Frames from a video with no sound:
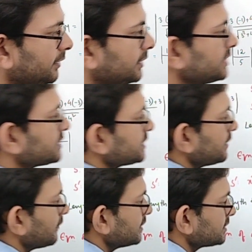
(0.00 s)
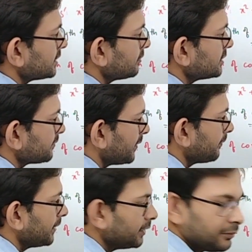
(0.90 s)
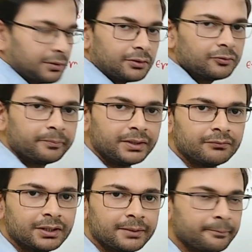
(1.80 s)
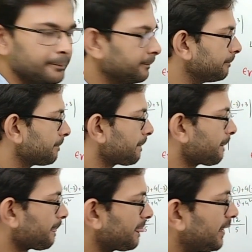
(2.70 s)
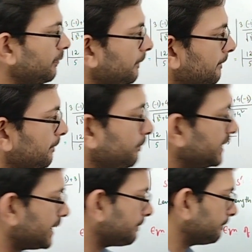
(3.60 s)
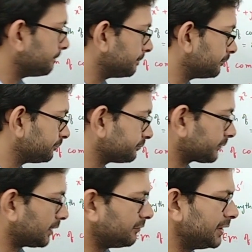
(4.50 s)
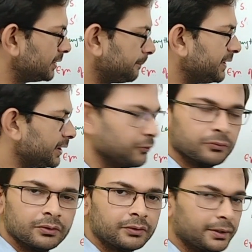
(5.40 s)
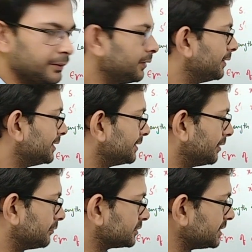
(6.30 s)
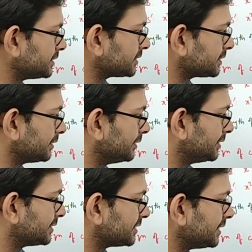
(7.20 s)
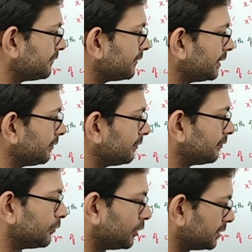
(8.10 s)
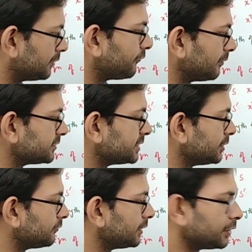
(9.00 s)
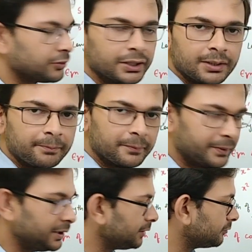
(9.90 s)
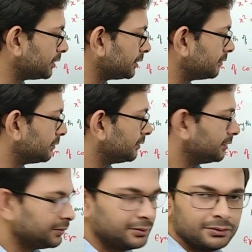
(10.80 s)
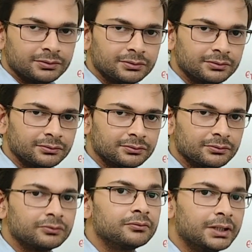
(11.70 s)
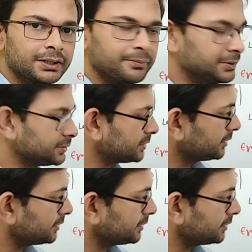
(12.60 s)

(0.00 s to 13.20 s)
This C1, C2 is perpendicular to P1M. Now PM, rather PQ. Okay. Now since C1 from C2 we are drawing a perpendicular, so what happens?